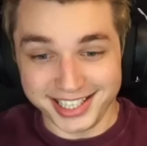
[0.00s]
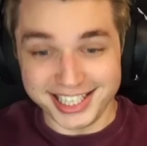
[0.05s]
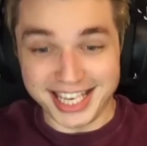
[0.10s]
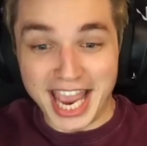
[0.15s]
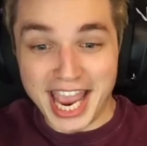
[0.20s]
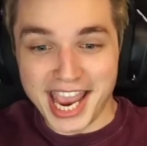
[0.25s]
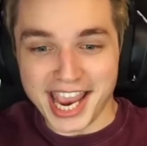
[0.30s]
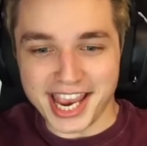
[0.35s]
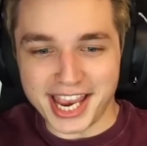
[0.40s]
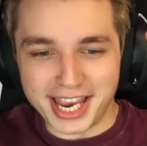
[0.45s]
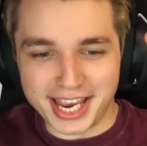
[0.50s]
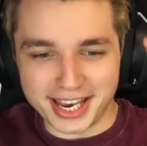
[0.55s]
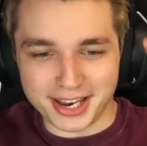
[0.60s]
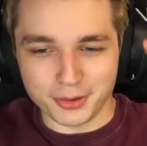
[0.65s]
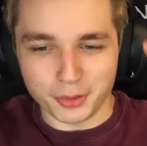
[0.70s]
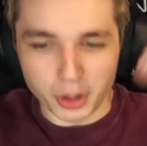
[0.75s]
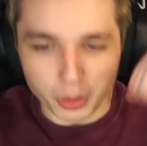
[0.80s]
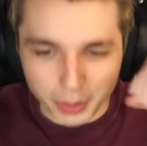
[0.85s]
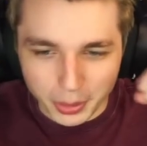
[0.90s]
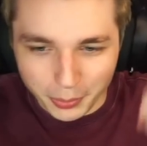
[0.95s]
Yay!
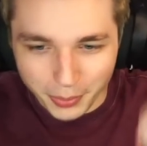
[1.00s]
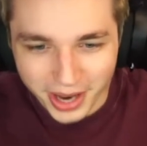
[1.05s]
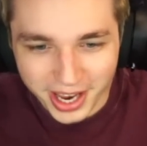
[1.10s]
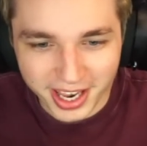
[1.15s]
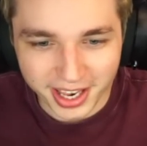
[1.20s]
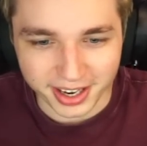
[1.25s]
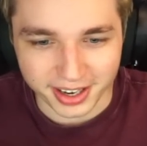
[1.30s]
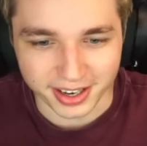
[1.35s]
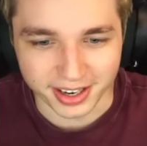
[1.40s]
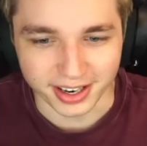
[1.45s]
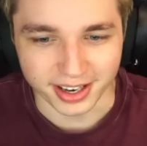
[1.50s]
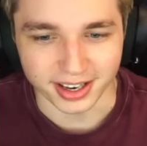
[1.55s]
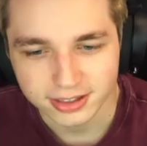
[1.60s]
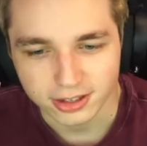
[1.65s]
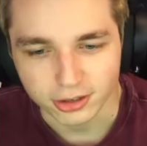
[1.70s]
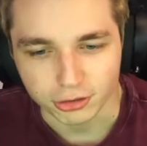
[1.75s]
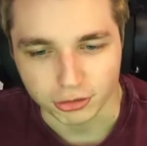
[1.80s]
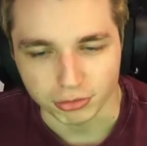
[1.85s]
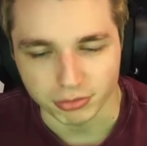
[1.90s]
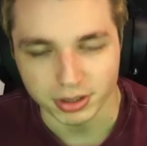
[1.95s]
What do we win?
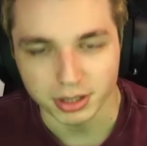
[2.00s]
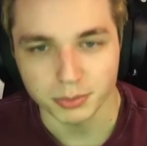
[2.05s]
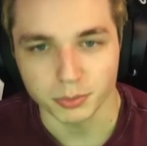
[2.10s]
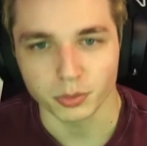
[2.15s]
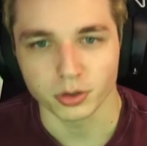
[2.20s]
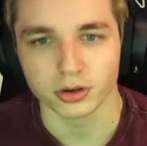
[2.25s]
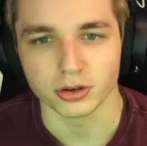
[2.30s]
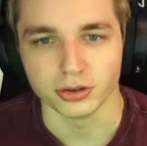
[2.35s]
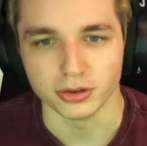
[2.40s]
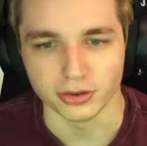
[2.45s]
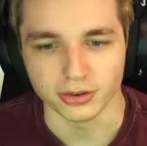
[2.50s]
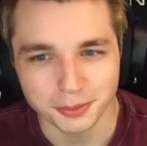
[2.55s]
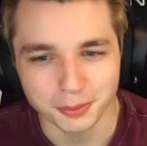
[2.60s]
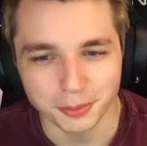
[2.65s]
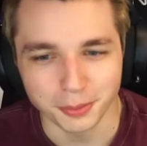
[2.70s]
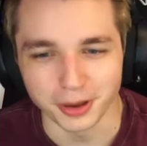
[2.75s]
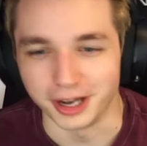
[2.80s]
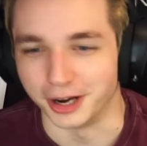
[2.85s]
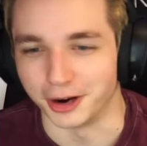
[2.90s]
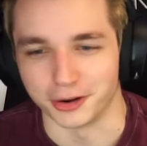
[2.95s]
The dream world.
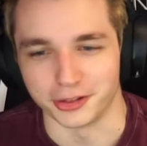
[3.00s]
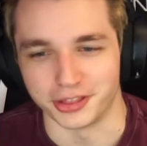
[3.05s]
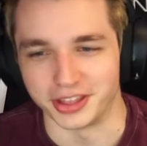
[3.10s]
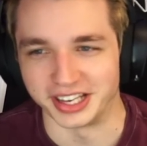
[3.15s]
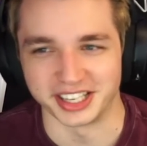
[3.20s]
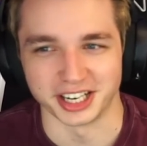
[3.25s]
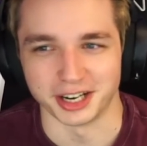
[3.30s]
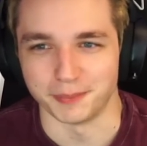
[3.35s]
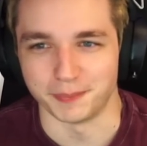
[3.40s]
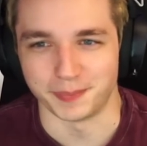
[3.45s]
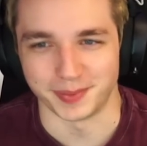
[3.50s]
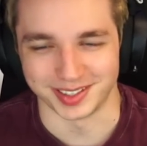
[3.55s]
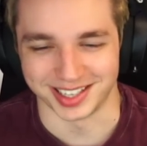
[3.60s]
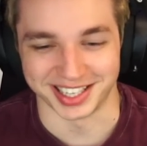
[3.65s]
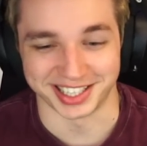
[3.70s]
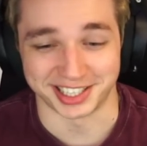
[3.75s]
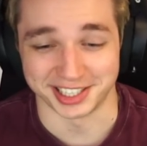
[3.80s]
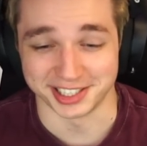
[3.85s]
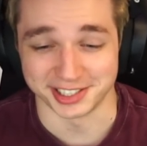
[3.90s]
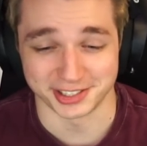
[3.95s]
What, are they gonna be
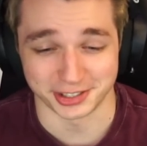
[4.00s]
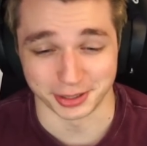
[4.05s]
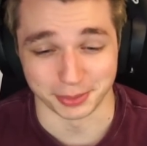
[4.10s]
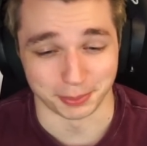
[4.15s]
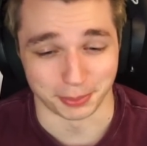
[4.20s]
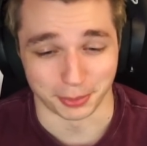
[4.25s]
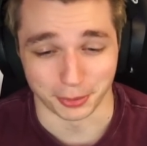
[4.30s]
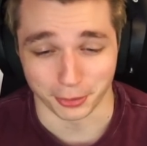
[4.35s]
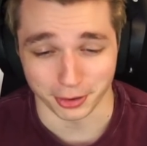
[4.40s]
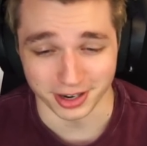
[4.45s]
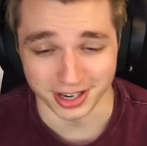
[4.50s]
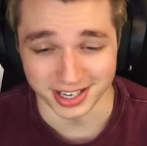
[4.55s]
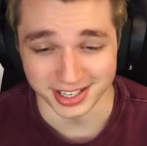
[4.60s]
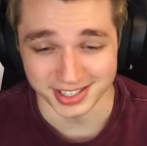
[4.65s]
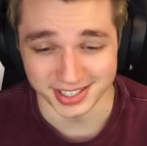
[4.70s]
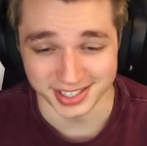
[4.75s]
like his subordinates